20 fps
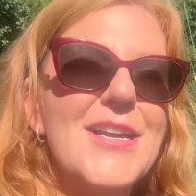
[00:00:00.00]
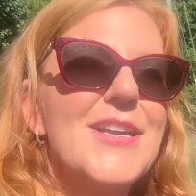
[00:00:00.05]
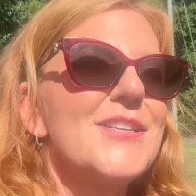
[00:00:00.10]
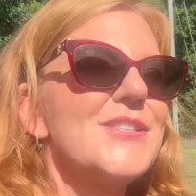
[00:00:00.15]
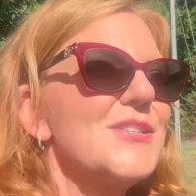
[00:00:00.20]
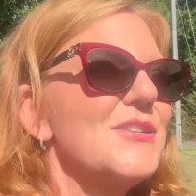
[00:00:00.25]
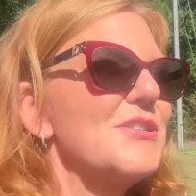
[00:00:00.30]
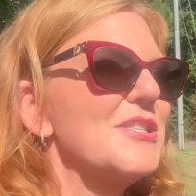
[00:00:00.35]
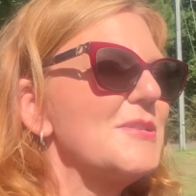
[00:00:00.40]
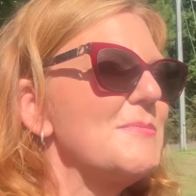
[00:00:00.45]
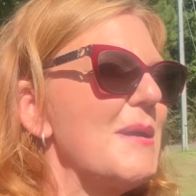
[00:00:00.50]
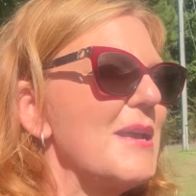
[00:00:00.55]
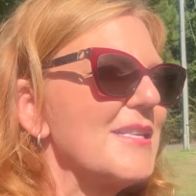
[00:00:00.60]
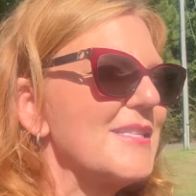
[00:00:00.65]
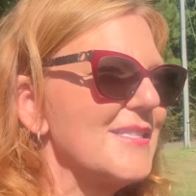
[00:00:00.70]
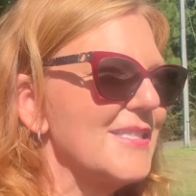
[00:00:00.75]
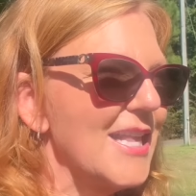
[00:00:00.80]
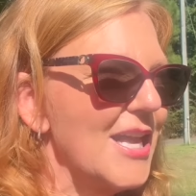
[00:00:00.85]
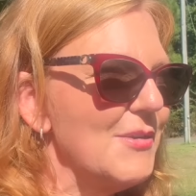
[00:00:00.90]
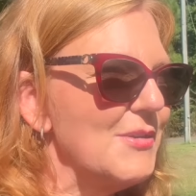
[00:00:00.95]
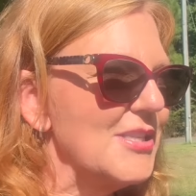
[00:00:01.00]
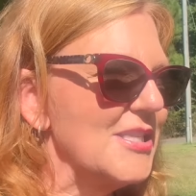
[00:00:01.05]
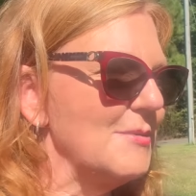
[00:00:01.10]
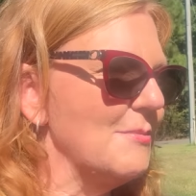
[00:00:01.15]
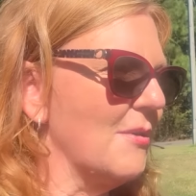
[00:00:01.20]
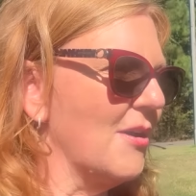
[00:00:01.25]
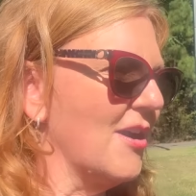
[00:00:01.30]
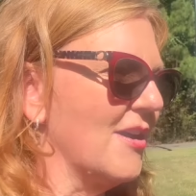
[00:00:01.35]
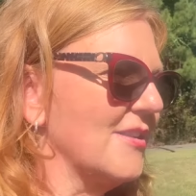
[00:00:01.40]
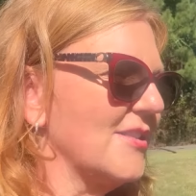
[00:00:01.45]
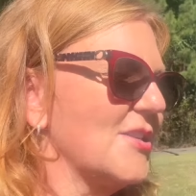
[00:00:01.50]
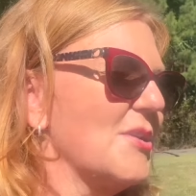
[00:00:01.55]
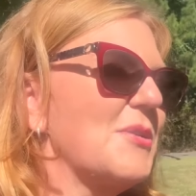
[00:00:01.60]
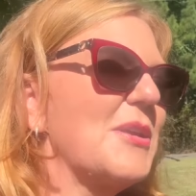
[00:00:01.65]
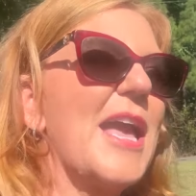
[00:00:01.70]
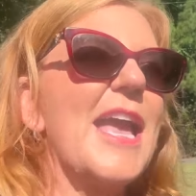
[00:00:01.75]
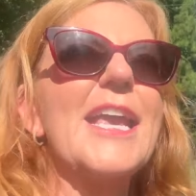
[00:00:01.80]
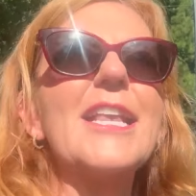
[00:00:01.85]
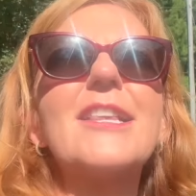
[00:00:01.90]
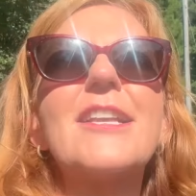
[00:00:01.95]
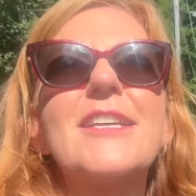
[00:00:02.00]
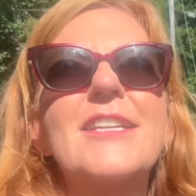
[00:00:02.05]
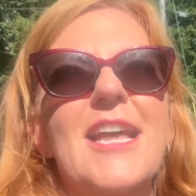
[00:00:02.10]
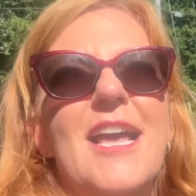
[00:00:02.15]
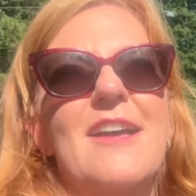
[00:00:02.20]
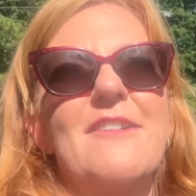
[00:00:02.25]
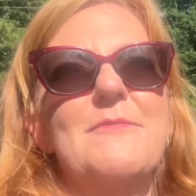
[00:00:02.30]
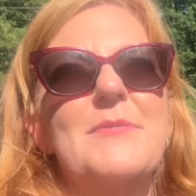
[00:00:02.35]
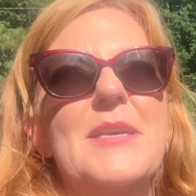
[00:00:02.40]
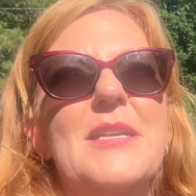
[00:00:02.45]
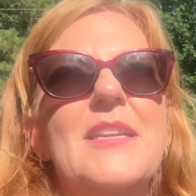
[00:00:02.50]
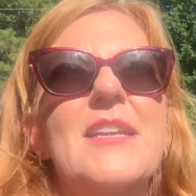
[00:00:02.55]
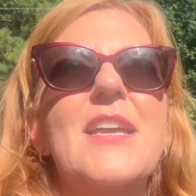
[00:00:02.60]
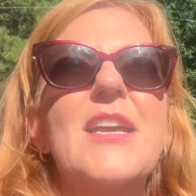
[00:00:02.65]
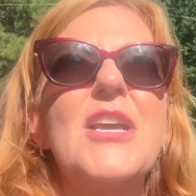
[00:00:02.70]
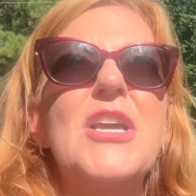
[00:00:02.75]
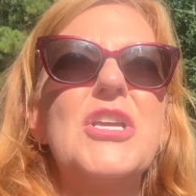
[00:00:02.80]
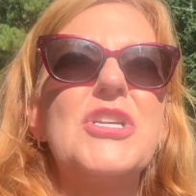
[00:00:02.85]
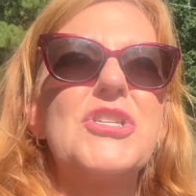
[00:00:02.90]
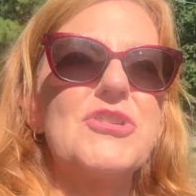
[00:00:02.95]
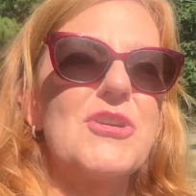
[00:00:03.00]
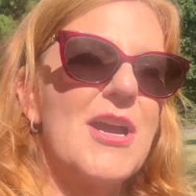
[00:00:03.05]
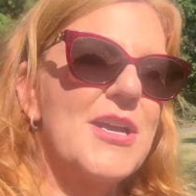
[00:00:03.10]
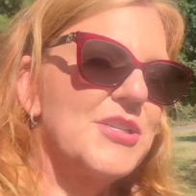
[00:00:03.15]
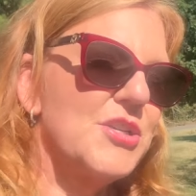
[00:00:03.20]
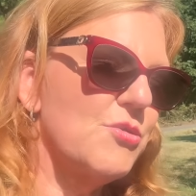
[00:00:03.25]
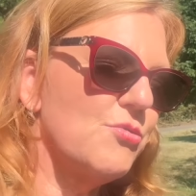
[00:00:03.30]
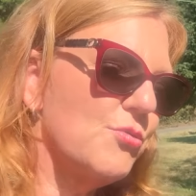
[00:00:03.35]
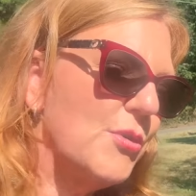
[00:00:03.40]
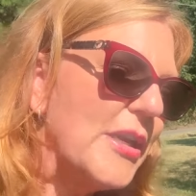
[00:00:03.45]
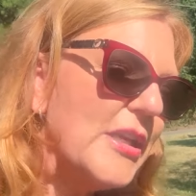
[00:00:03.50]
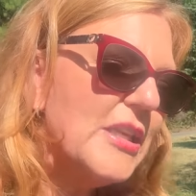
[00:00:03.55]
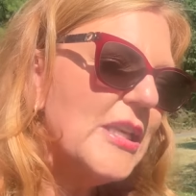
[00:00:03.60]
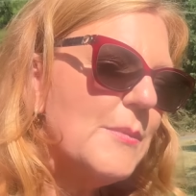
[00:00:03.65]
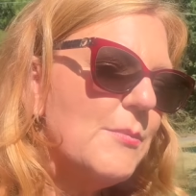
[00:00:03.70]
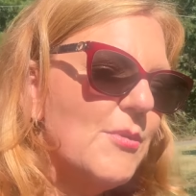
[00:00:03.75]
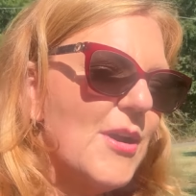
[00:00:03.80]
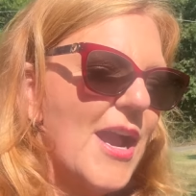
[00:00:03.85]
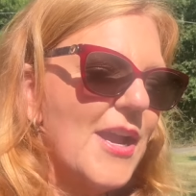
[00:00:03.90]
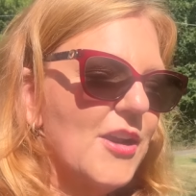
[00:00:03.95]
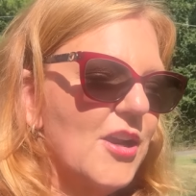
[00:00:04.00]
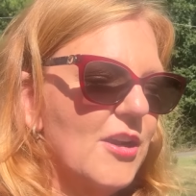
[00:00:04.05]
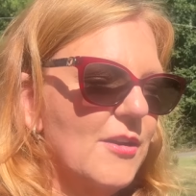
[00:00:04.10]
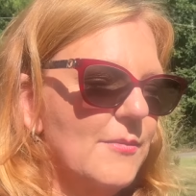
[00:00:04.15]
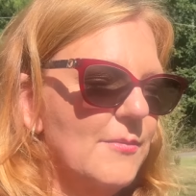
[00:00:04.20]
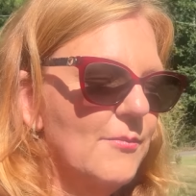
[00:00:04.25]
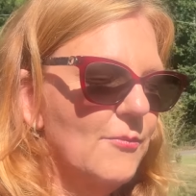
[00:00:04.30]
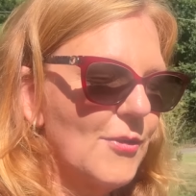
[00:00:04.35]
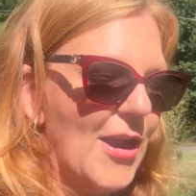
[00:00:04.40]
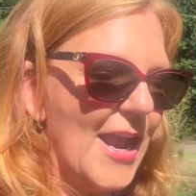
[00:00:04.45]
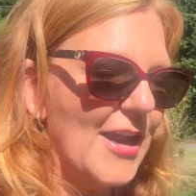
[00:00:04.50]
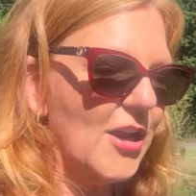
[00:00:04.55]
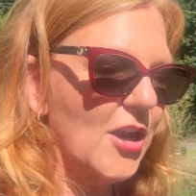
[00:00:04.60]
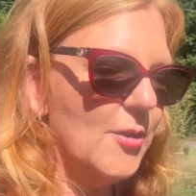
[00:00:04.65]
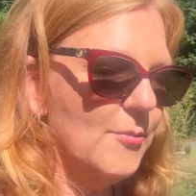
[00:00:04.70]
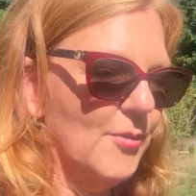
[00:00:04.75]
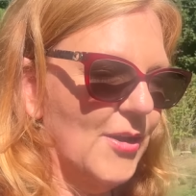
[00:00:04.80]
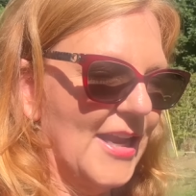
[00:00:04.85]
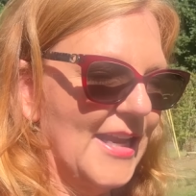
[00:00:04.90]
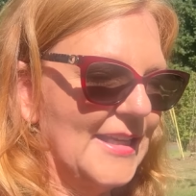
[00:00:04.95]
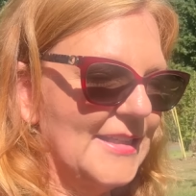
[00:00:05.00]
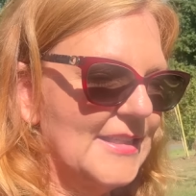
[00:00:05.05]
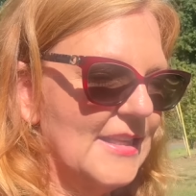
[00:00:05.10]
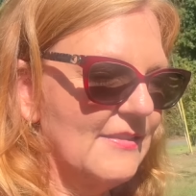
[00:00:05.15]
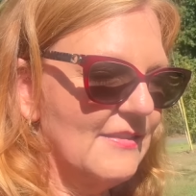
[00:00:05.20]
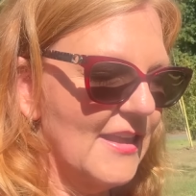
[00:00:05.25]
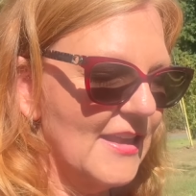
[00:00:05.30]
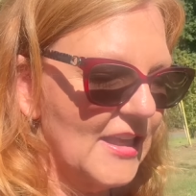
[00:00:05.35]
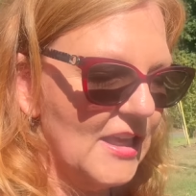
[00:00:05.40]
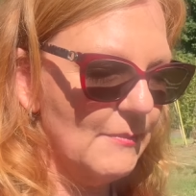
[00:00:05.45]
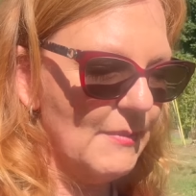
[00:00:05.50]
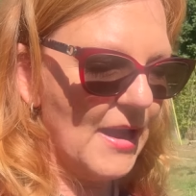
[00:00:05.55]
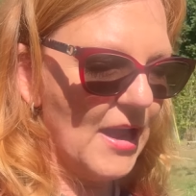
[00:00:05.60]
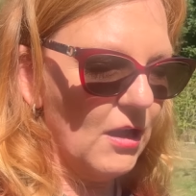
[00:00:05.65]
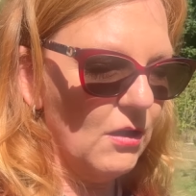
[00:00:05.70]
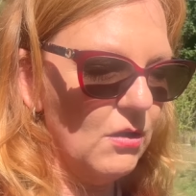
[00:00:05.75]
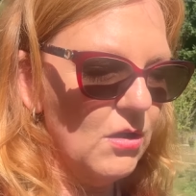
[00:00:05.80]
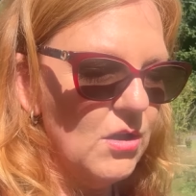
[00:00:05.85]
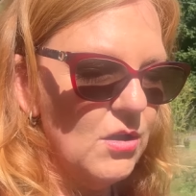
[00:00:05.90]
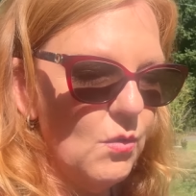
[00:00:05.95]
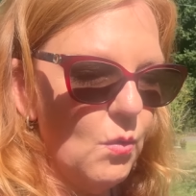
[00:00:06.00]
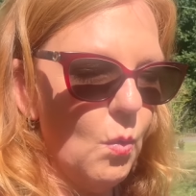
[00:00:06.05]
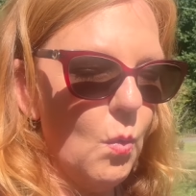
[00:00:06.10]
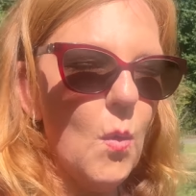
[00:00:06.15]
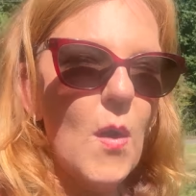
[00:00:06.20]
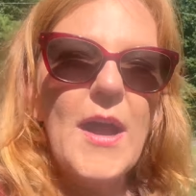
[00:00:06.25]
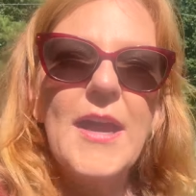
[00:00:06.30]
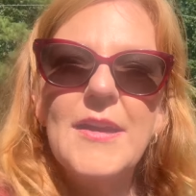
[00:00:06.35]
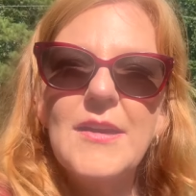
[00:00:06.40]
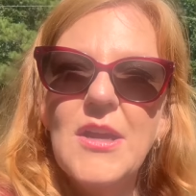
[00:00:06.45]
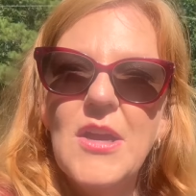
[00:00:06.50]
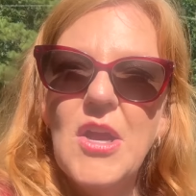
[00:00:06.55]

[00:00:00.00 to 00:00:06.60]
So it's my slowest month. So Kayla and I have been trying to really rack our, rack our brain to think about what